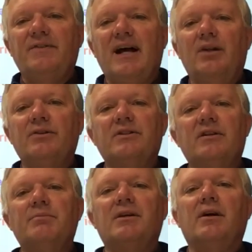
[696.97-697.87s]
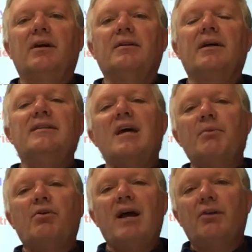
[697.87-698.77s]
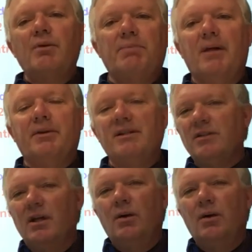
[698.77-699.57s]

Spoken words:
followers are going to be called Democratic Republicans.